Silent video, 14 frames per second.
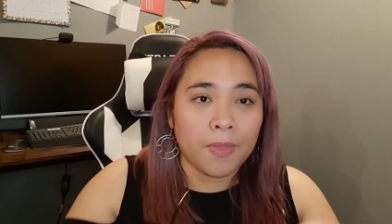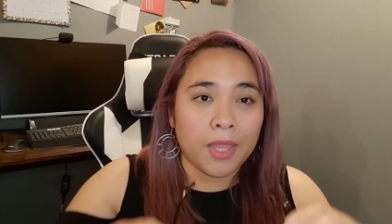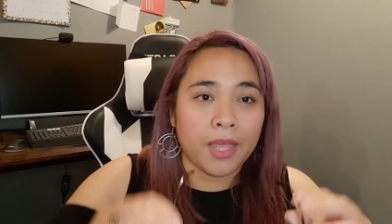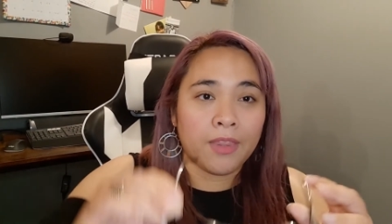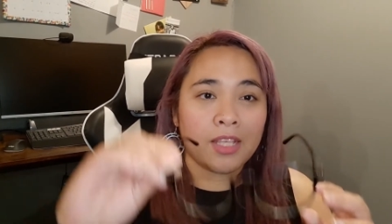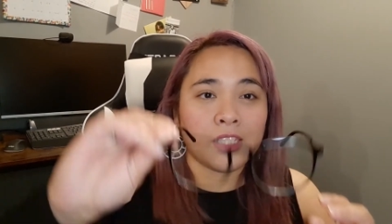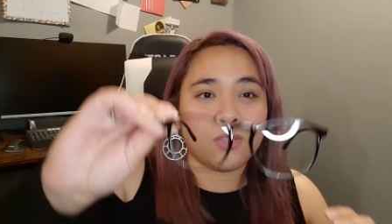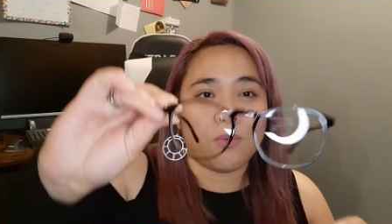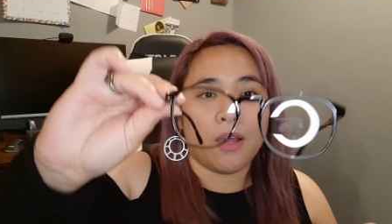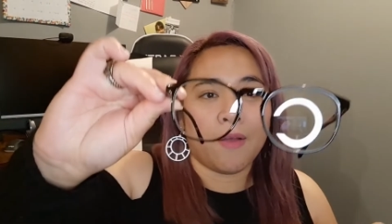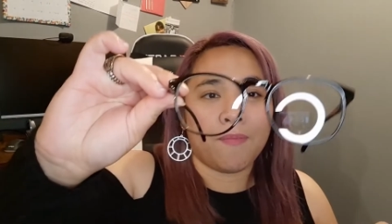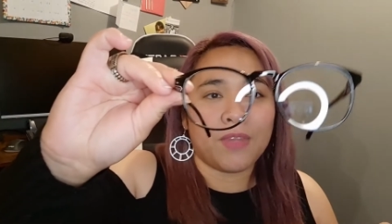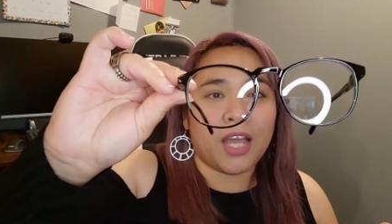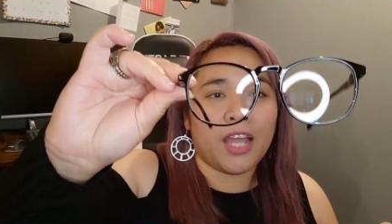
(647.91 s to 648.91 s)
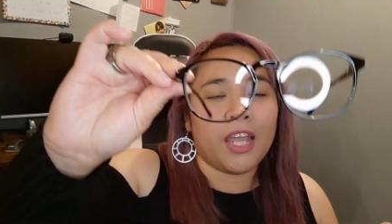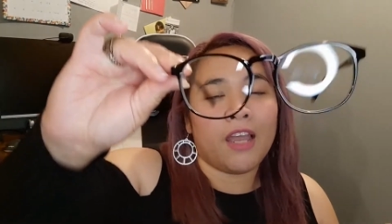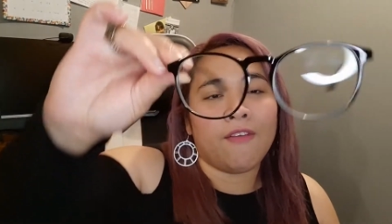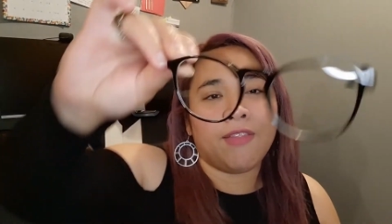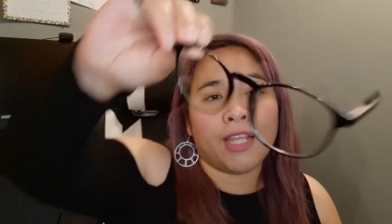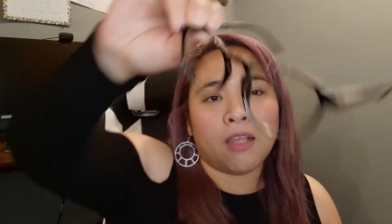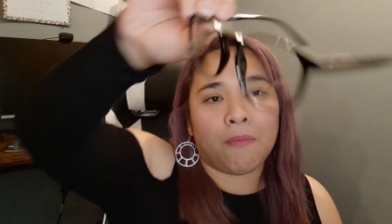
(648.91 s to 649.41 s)
And this one, I
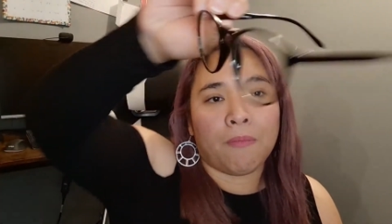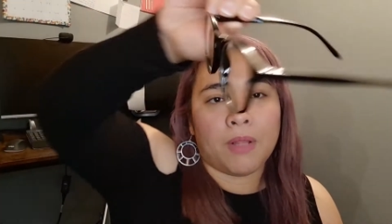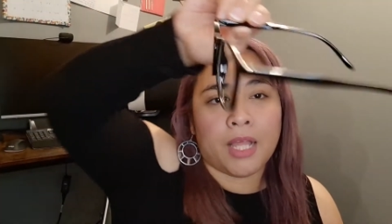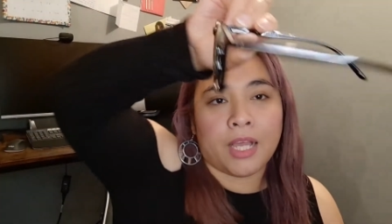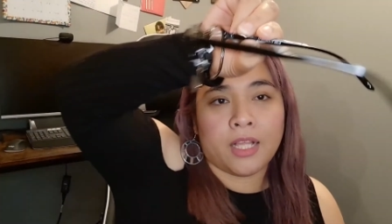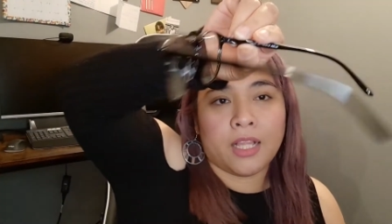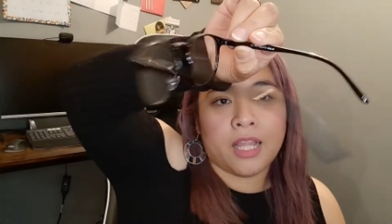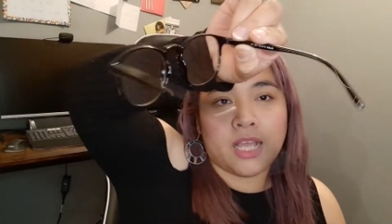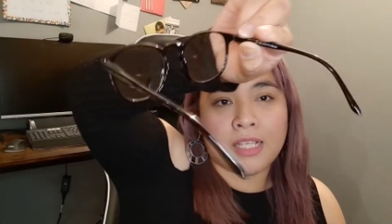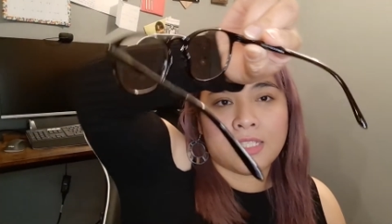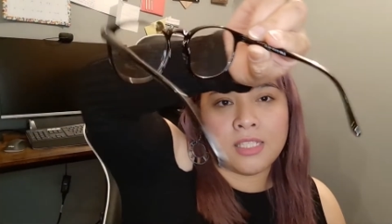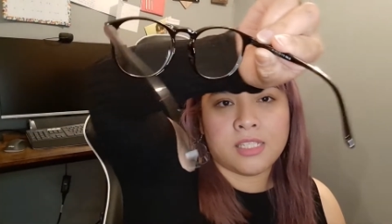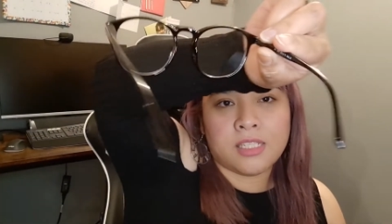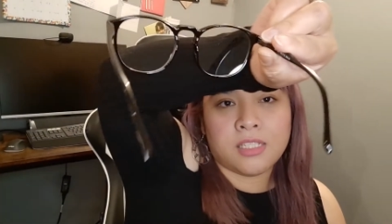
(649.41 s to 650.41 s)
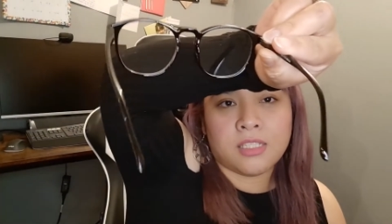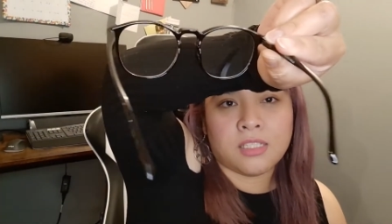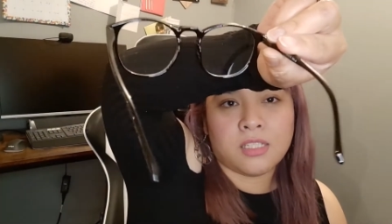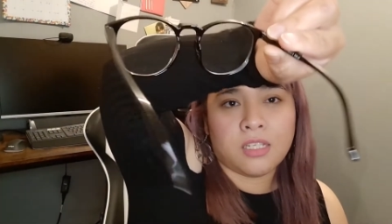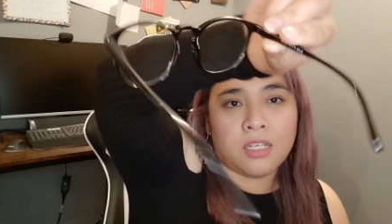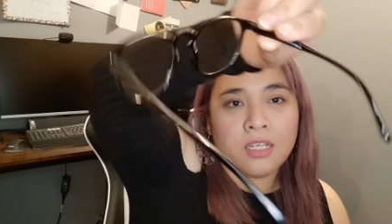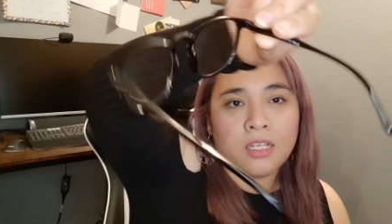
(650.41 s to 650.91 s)
have like a black glasses
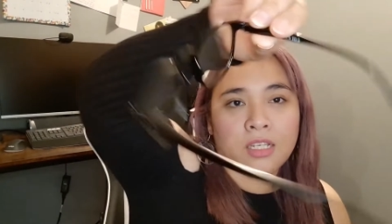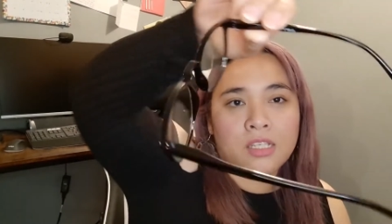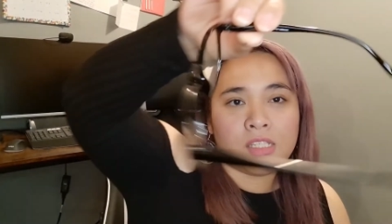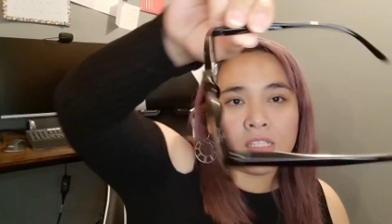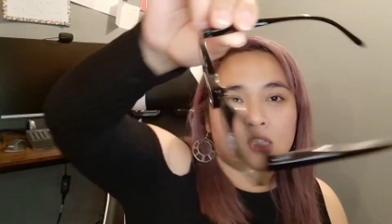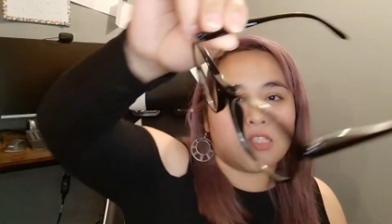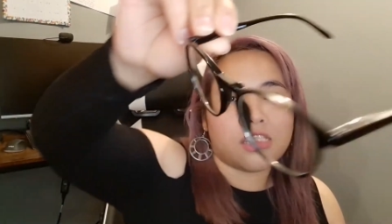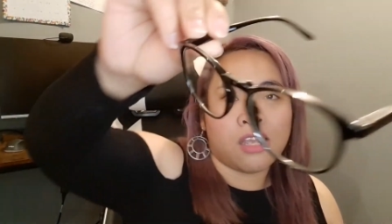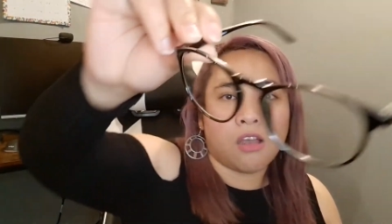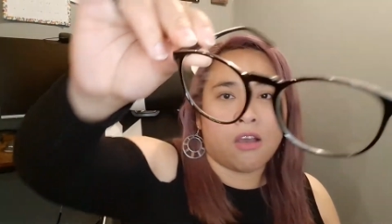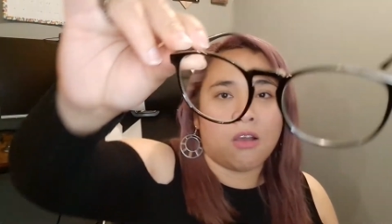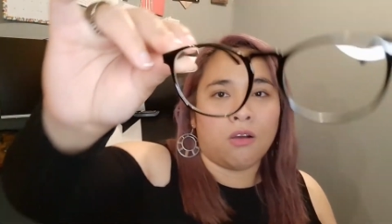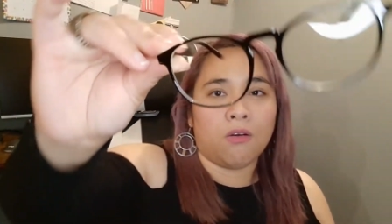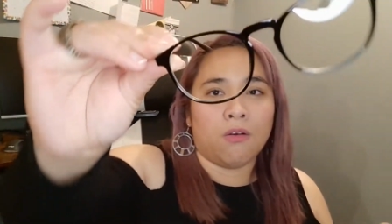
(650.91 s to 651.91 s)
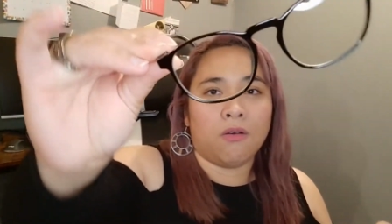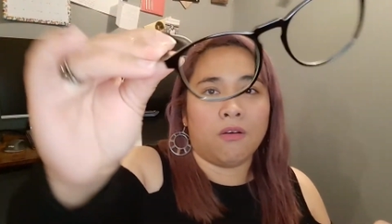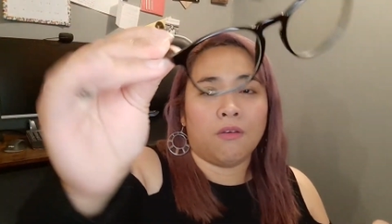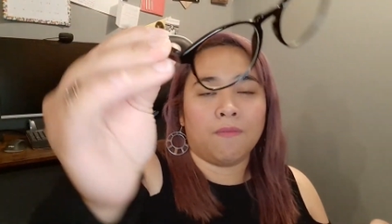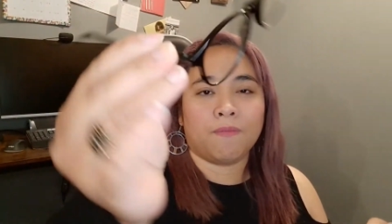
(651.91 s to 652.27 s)
so